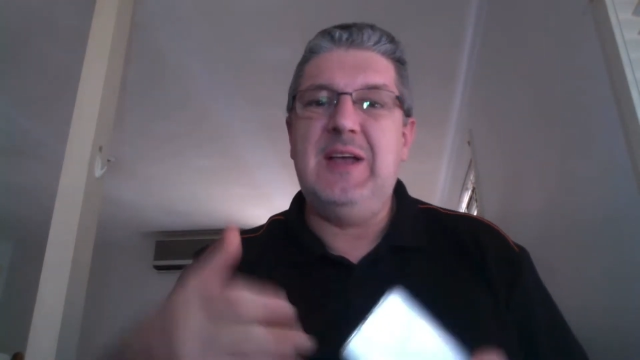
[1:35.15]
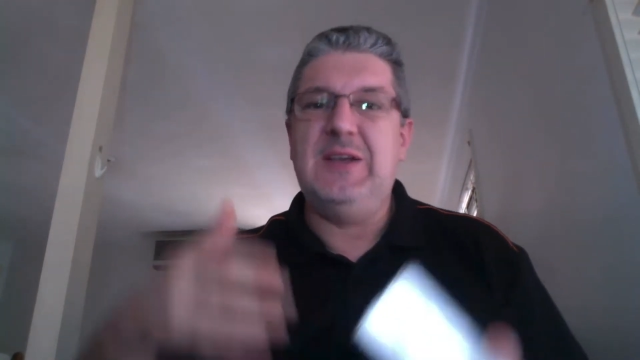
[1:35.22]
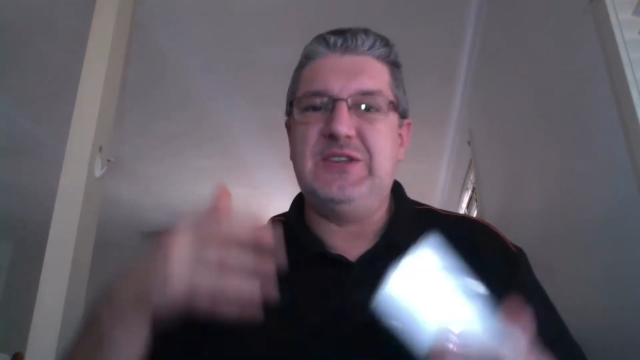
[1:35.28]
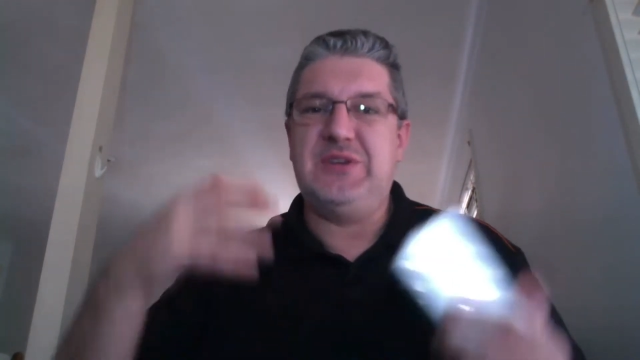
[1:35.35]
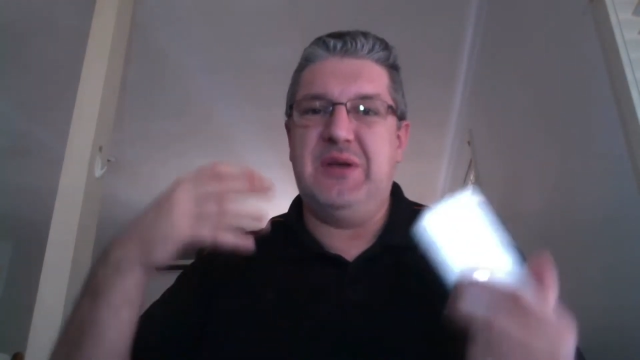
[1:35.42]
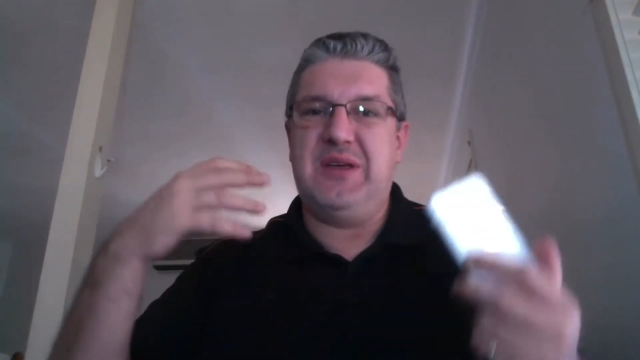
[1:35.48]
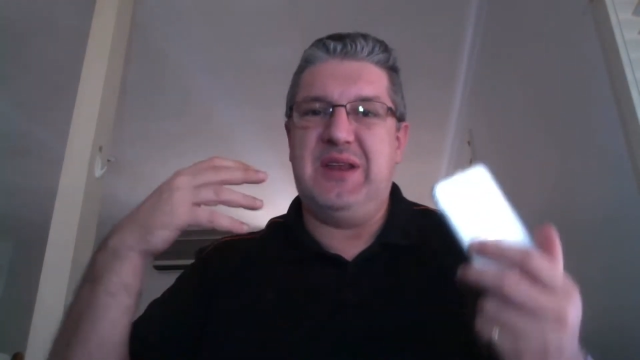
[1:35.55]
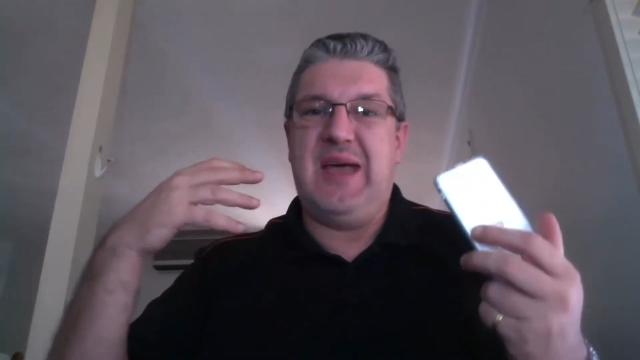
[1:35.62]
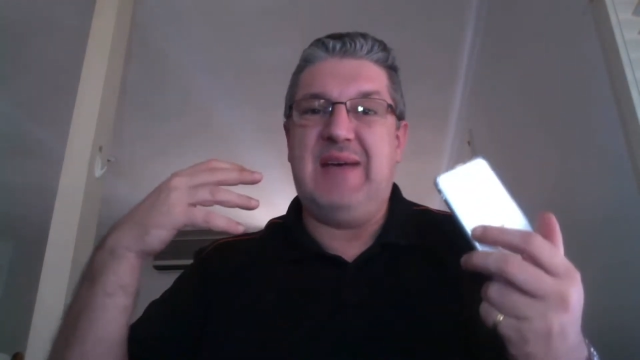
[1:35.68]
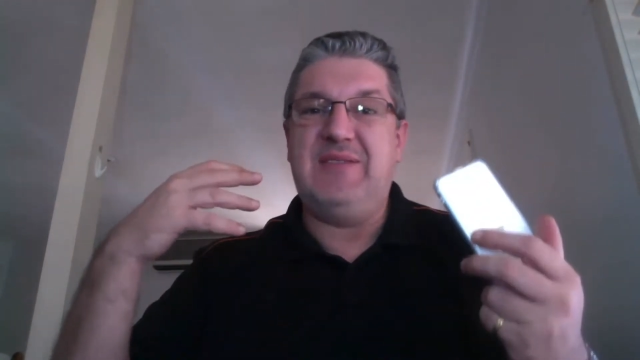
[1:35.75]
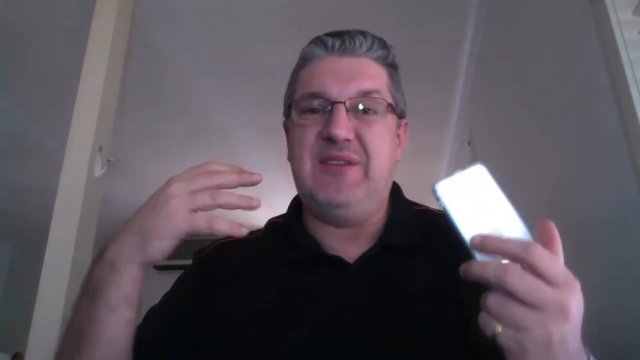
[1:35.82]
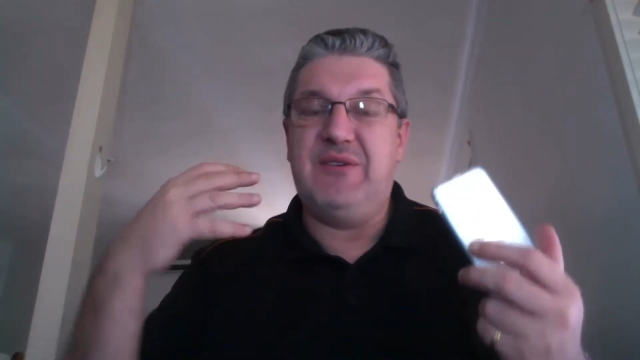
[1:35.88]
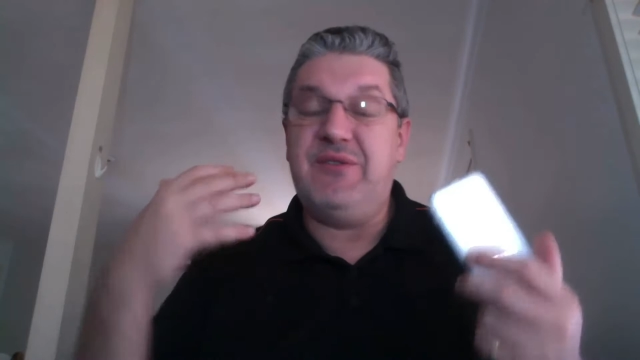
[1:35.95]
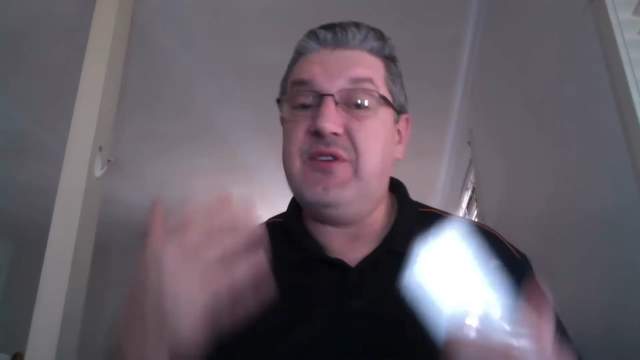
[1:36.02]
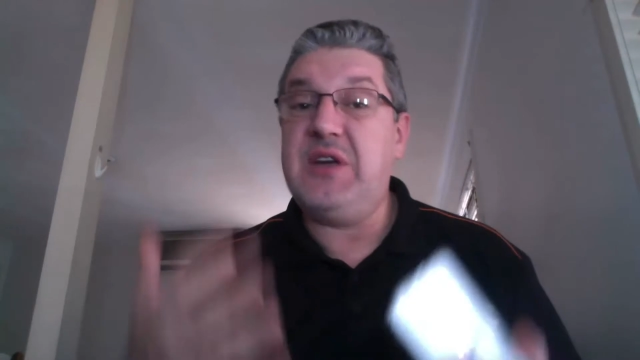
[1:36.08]
so you can have
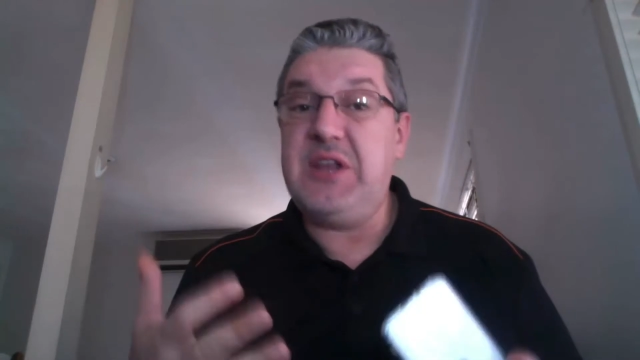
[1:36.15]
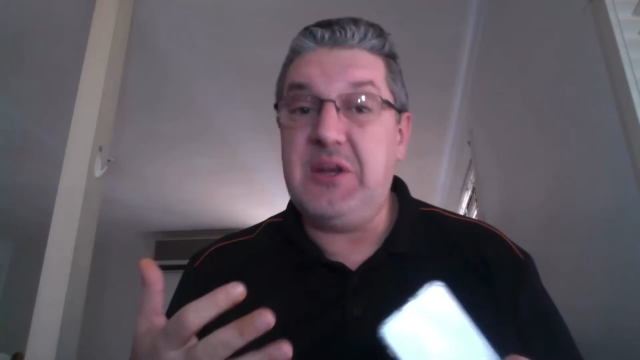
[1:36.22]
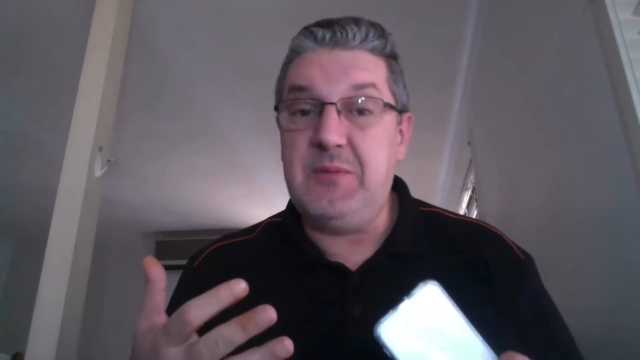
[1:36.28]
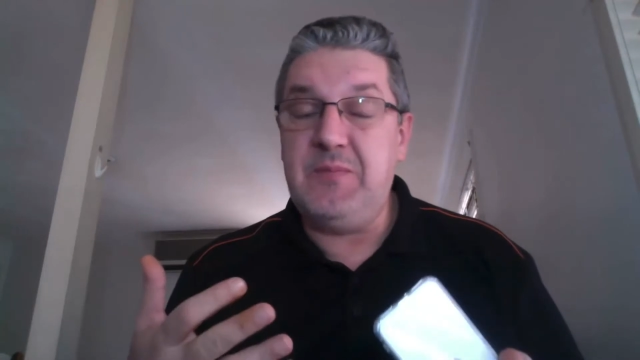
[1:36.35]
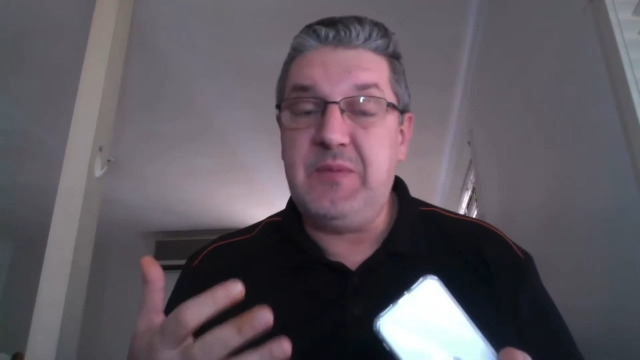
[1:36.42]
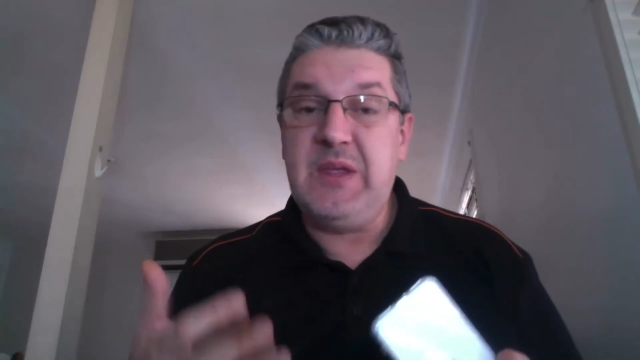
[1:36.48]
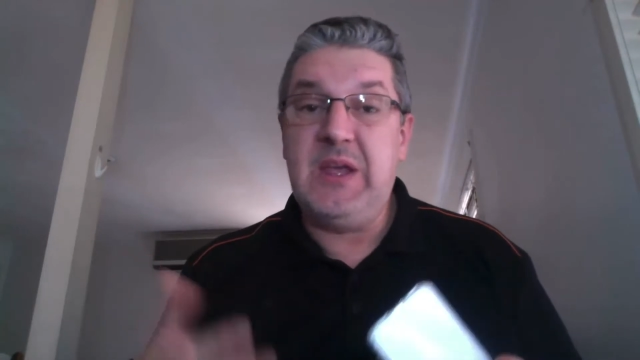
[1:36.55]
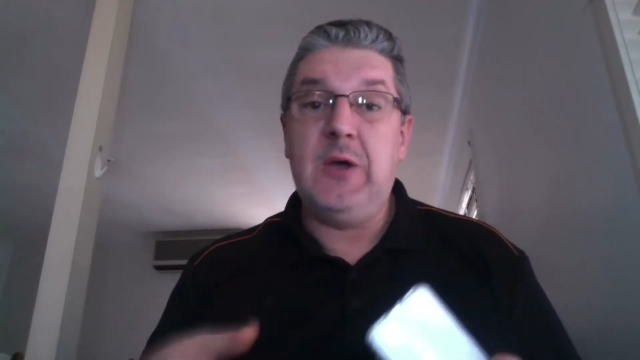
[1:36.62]
the freedom